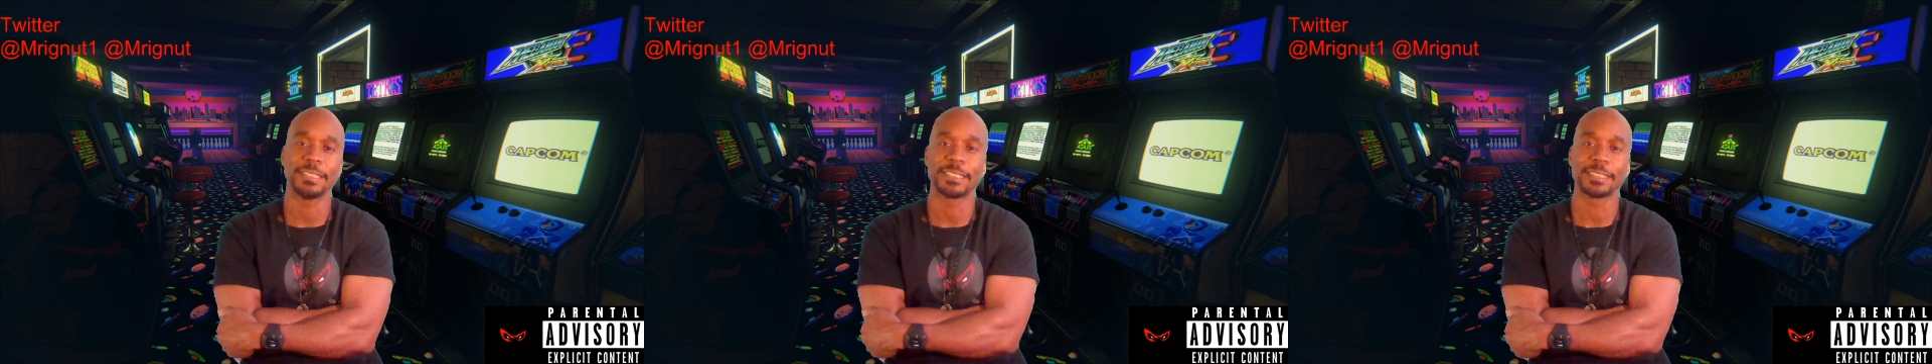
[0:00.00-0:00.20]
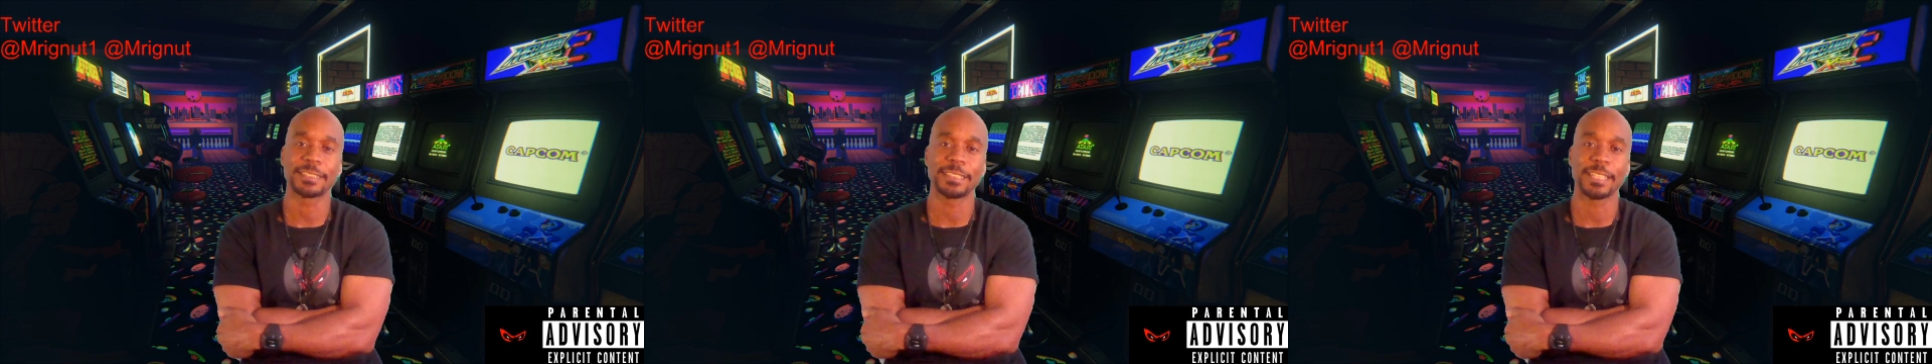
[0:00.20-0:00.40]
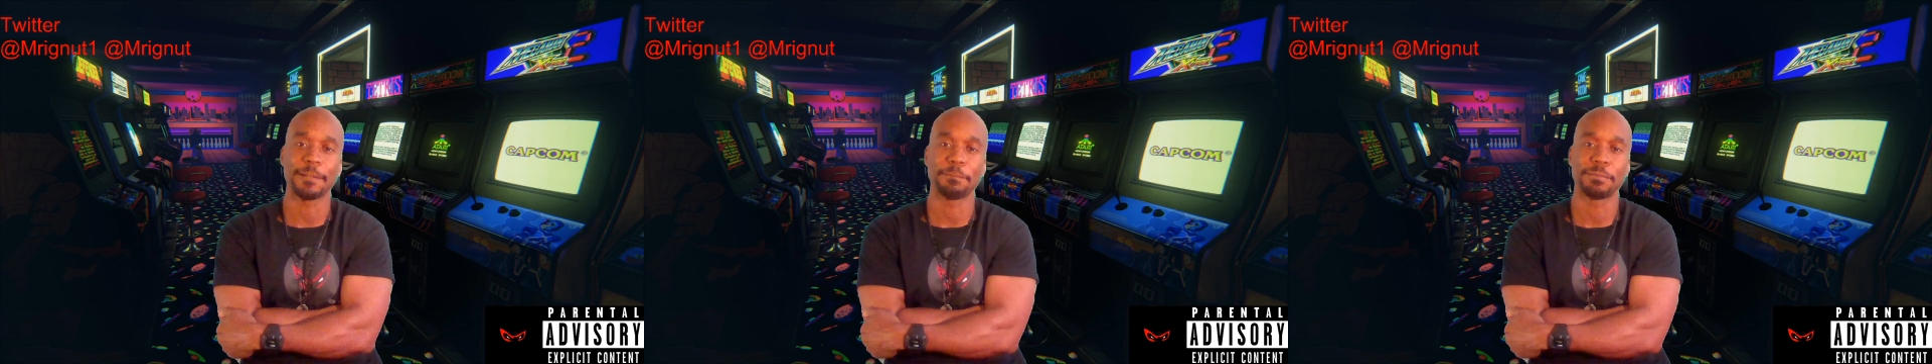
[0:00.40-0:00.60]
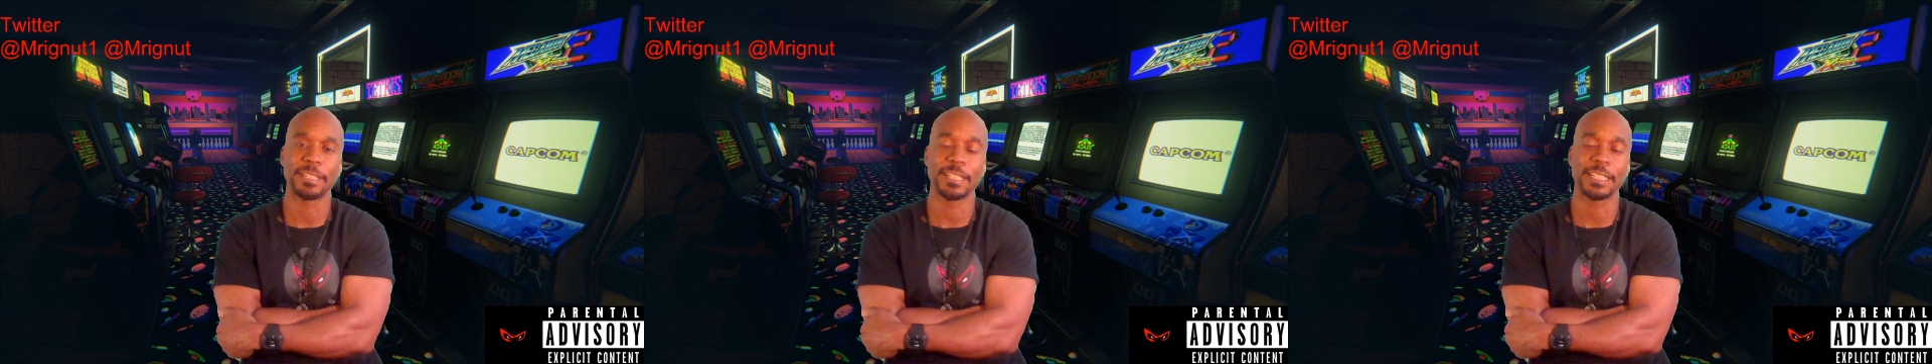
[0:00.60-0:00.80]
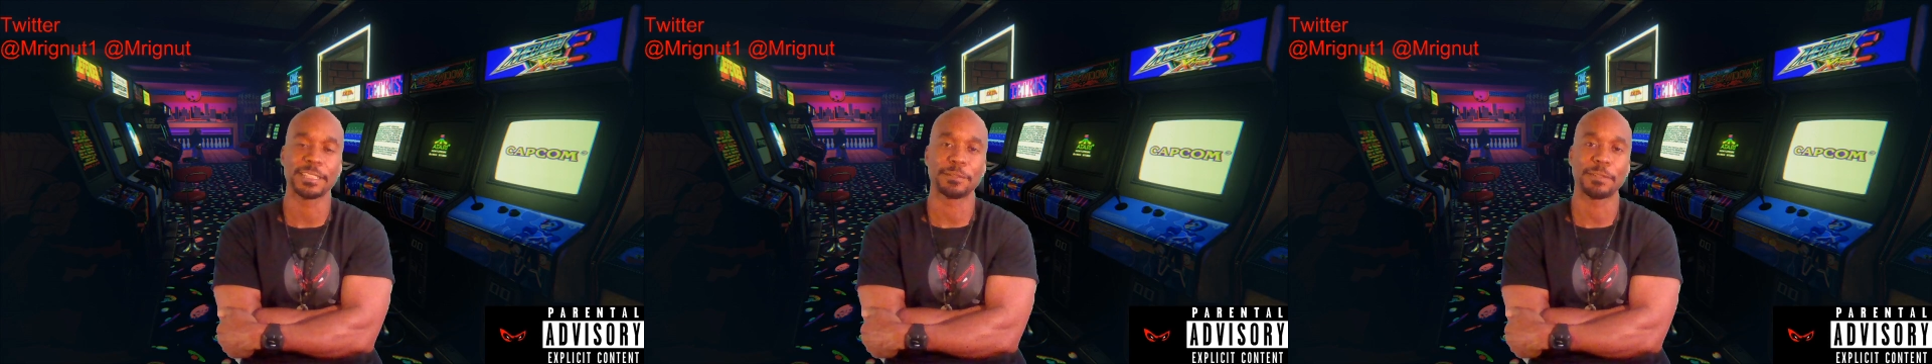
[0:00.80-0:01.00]
to stop
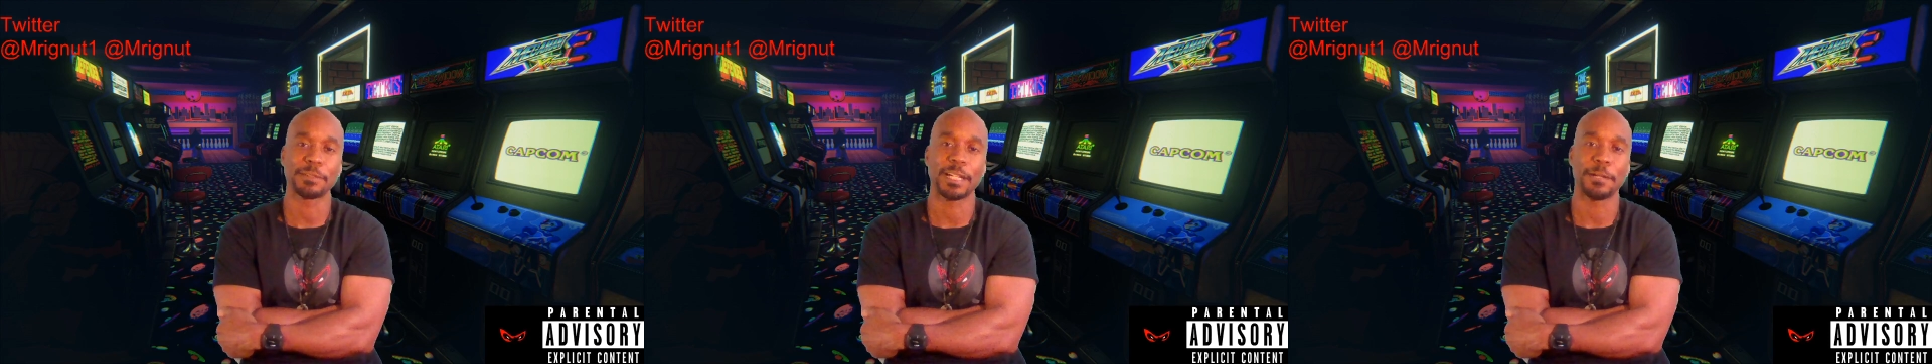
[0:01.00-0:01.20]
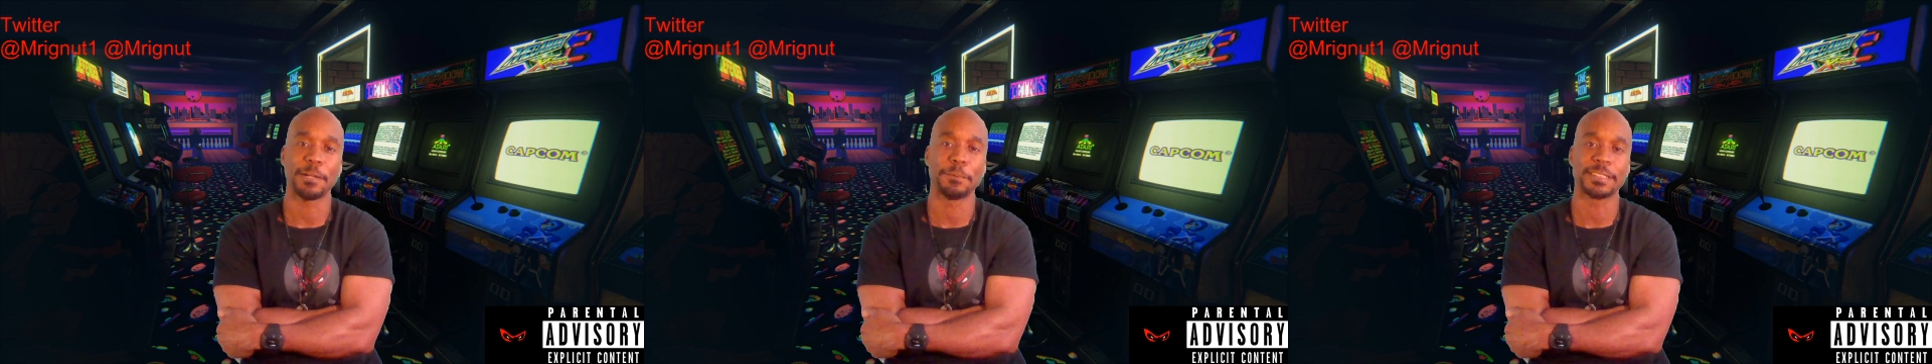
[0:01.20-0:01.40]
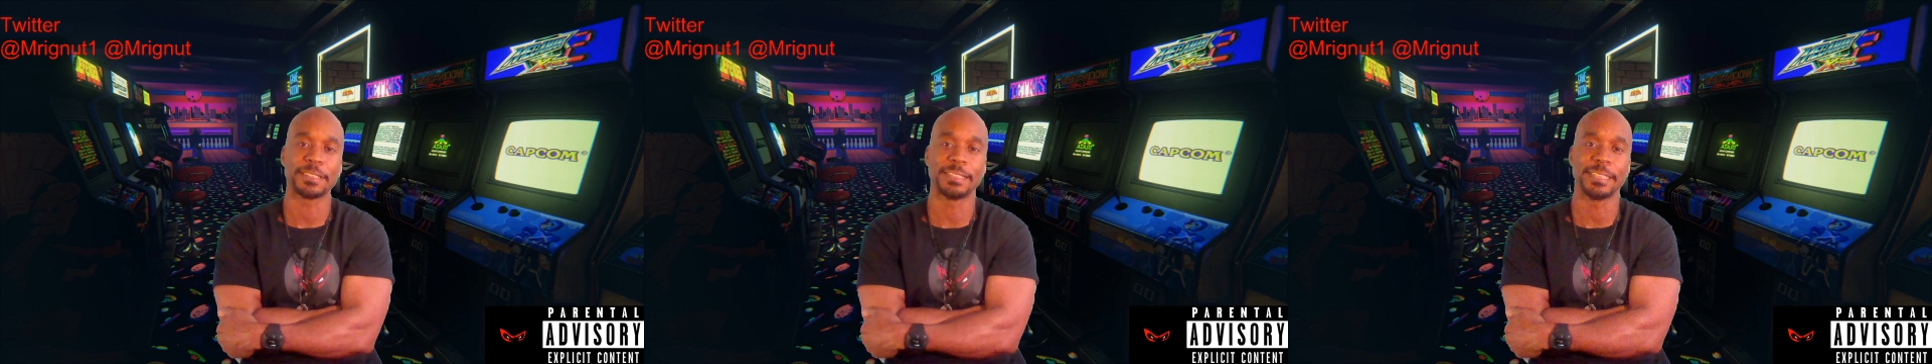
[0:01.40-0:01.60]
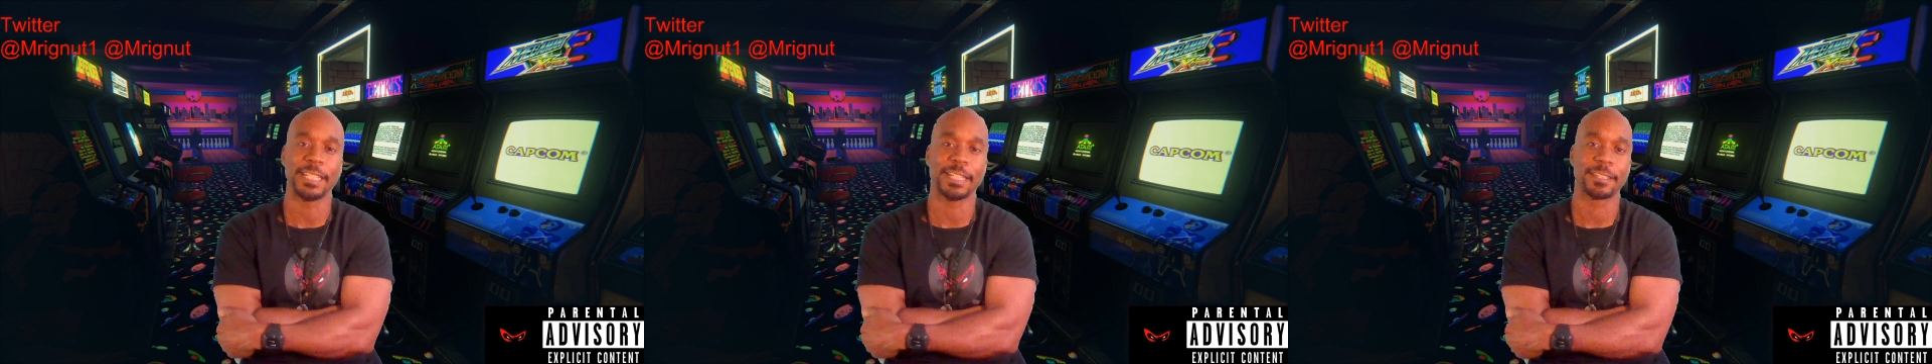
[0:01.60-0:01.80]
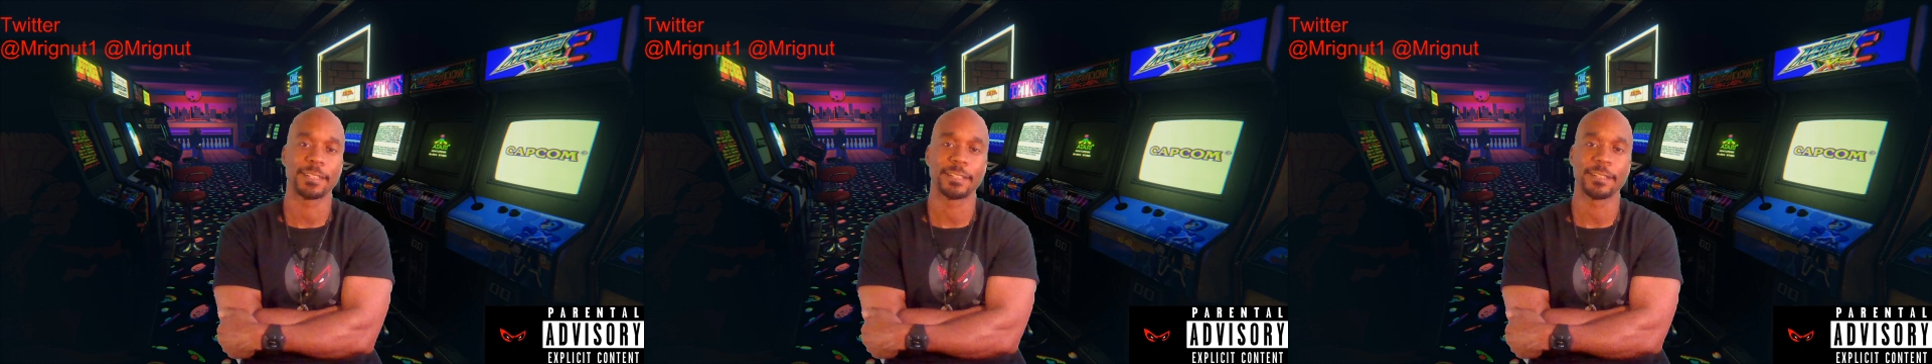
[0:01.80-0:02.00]
playing around with death,